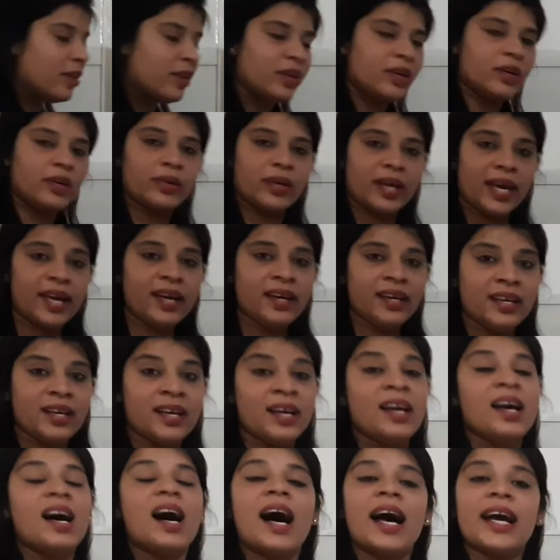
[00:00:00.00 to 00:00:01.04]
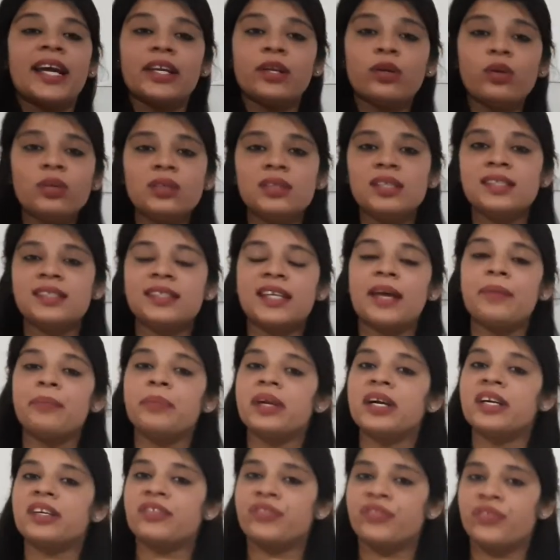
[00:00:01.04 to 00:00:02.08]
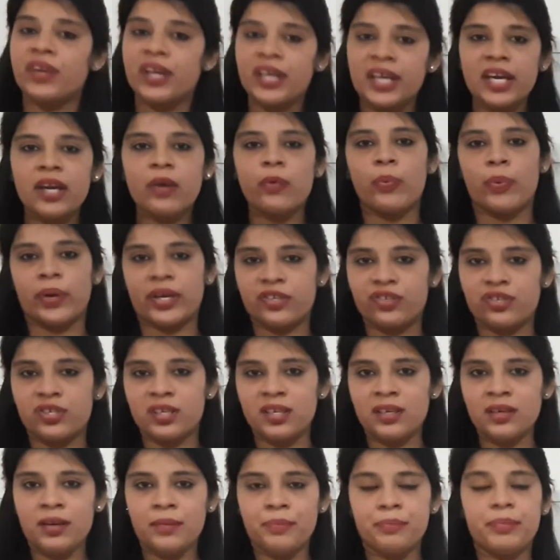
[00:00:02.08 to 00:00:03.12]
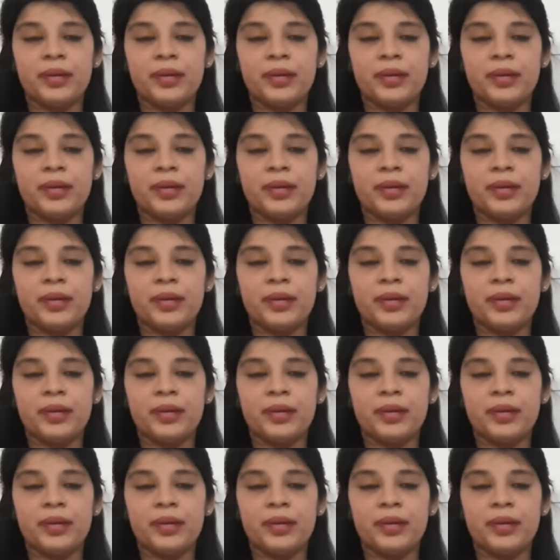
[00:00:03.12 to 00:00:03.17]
Okay, I know this can be a tricky question,